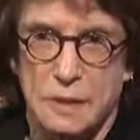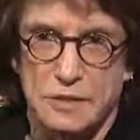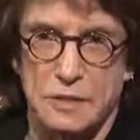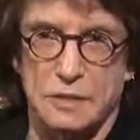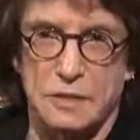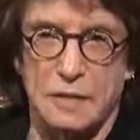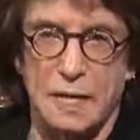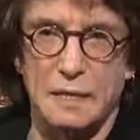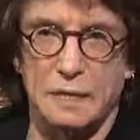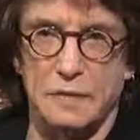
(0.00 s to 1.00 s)
since
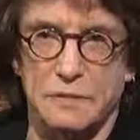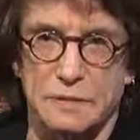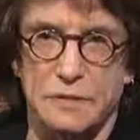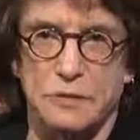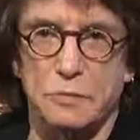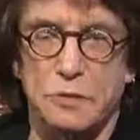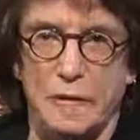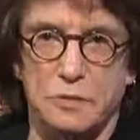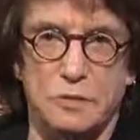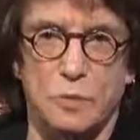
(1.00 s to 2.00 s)
9/11, since
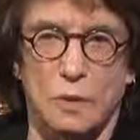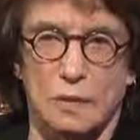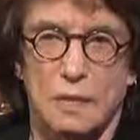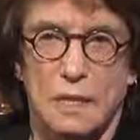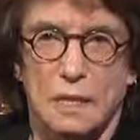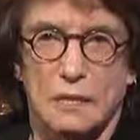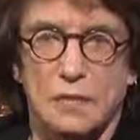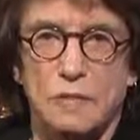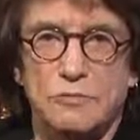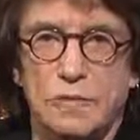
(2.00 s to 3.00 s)
2001, the
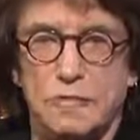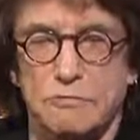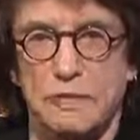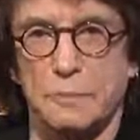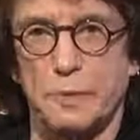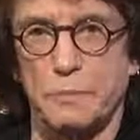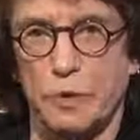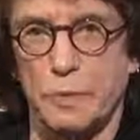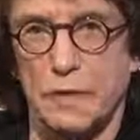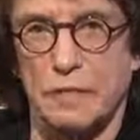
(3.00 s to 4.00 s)
country has really been
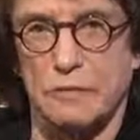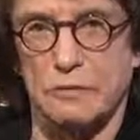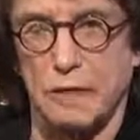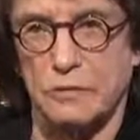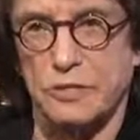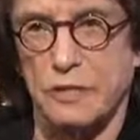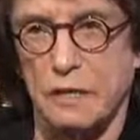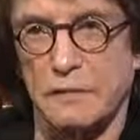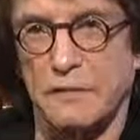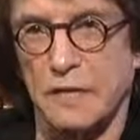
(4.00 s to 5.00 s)
mobilized around
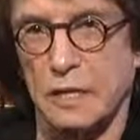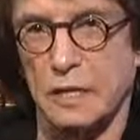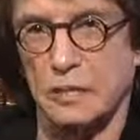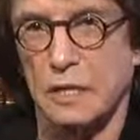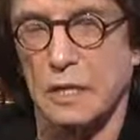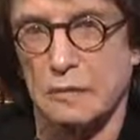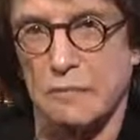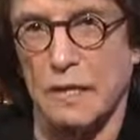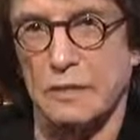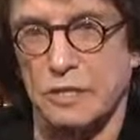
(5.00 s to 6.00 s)
shared fears
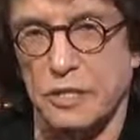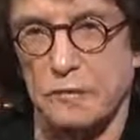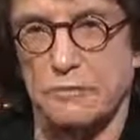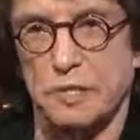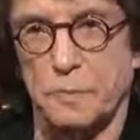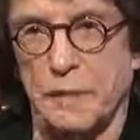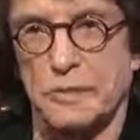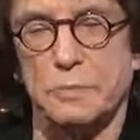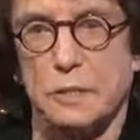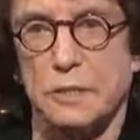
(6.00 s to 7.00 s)
rather than shared
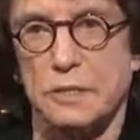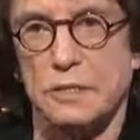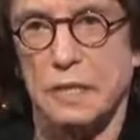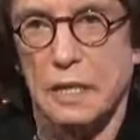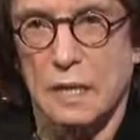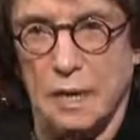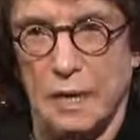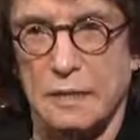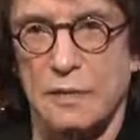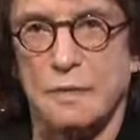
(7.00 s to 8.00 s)
responsibilities.
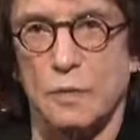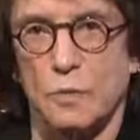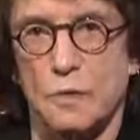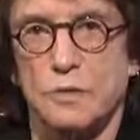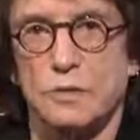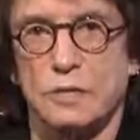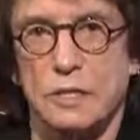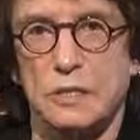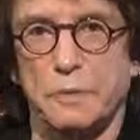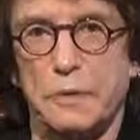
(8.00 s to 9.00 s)
And I think that what you
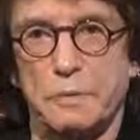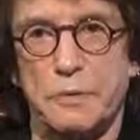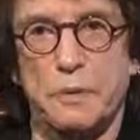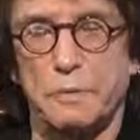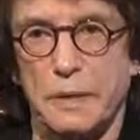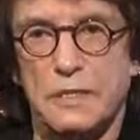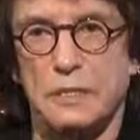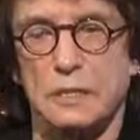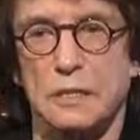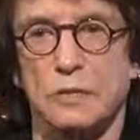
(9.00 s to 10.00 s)
see are people who are
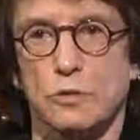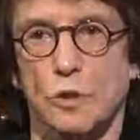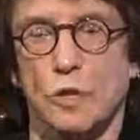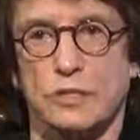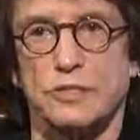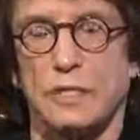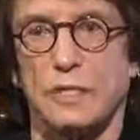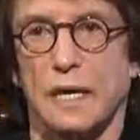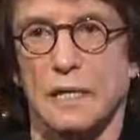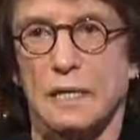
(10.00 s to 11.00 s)
basically lost
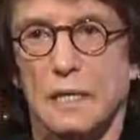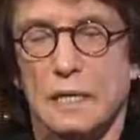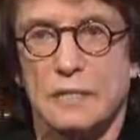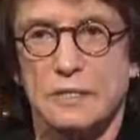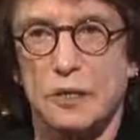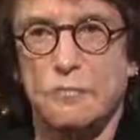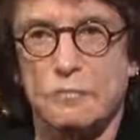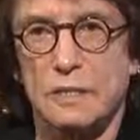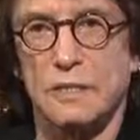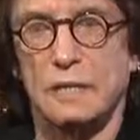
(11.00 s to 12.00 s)
in that they don't
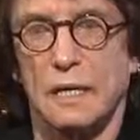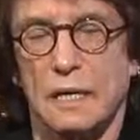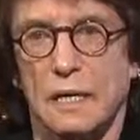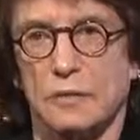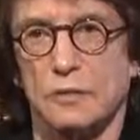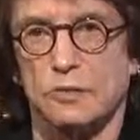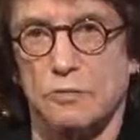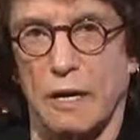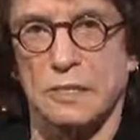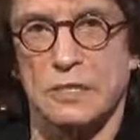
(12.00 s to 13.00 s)
really know how to
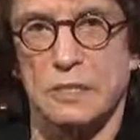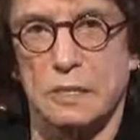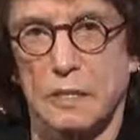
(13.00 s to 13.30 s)
address